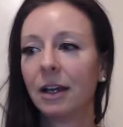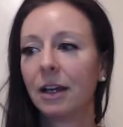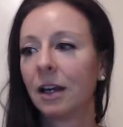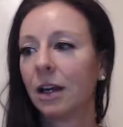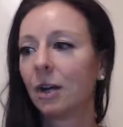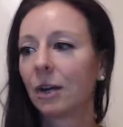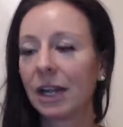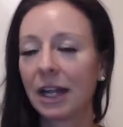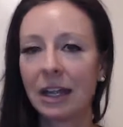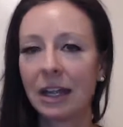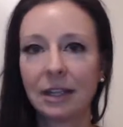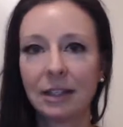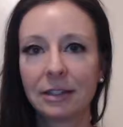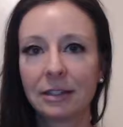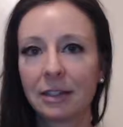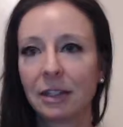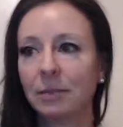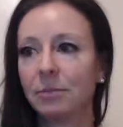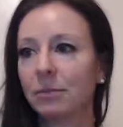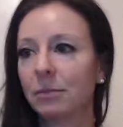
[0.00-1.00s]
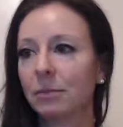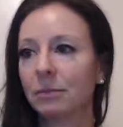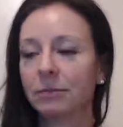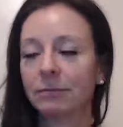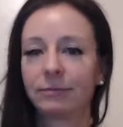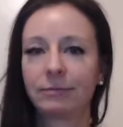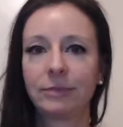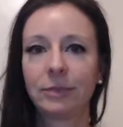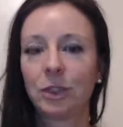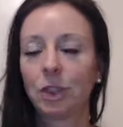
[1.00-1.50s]
Okay,
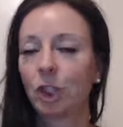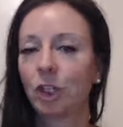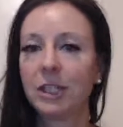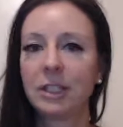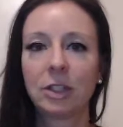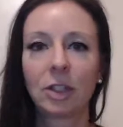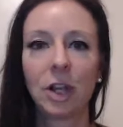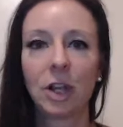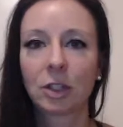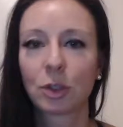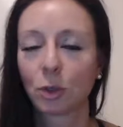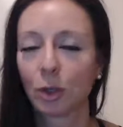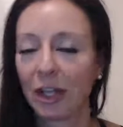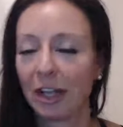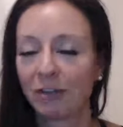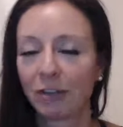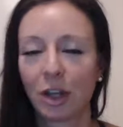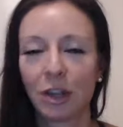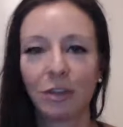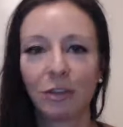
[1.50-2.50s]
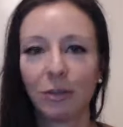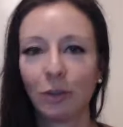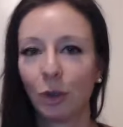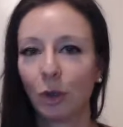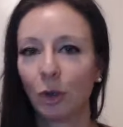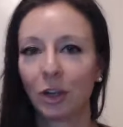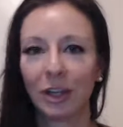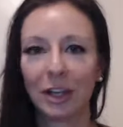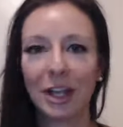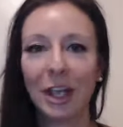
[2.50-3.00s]
some dirty socks were left on the
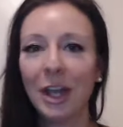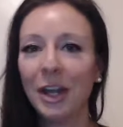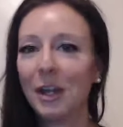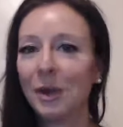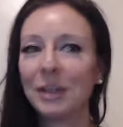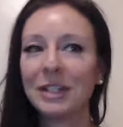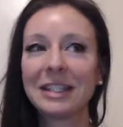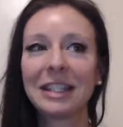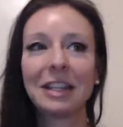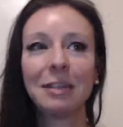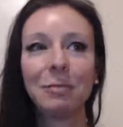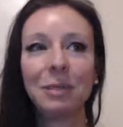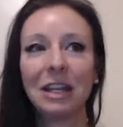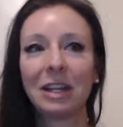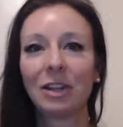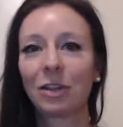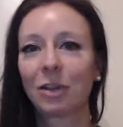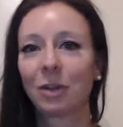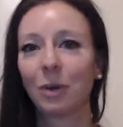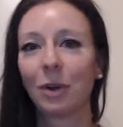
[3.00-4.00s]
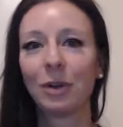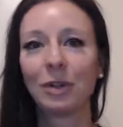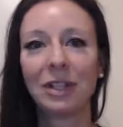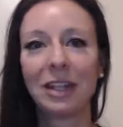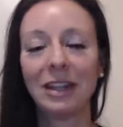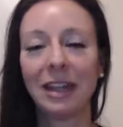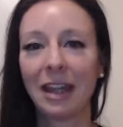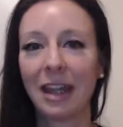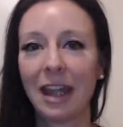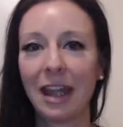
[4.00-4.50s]
floor, instead of being thrown
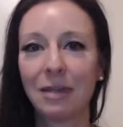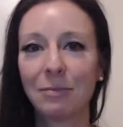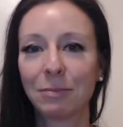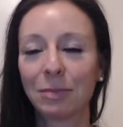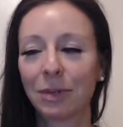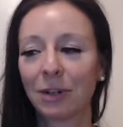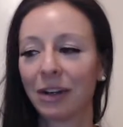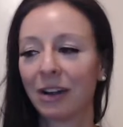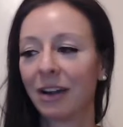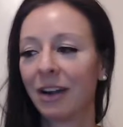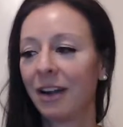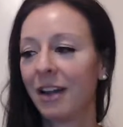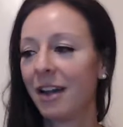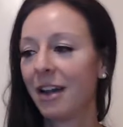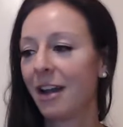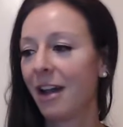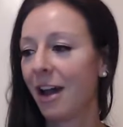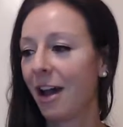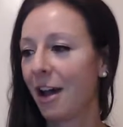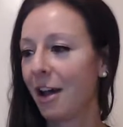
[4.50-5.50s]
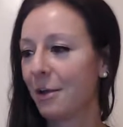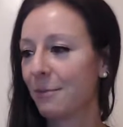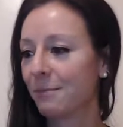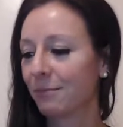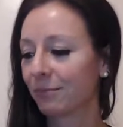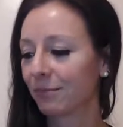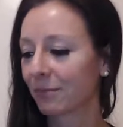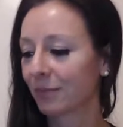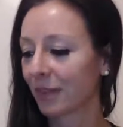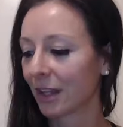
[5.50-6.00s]
in the hamper.
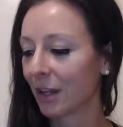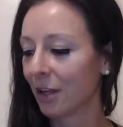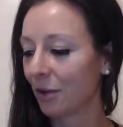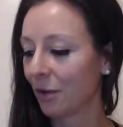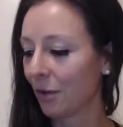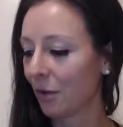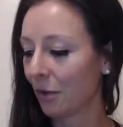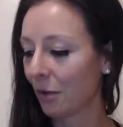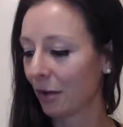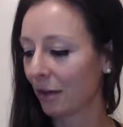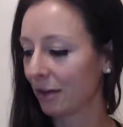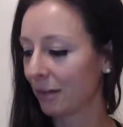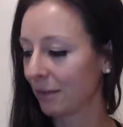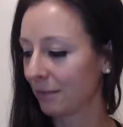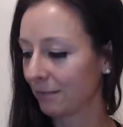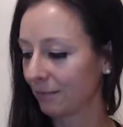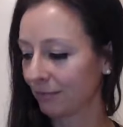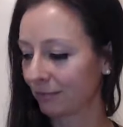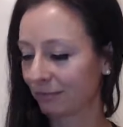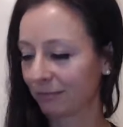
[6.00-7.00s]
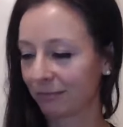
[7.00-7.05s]
Or,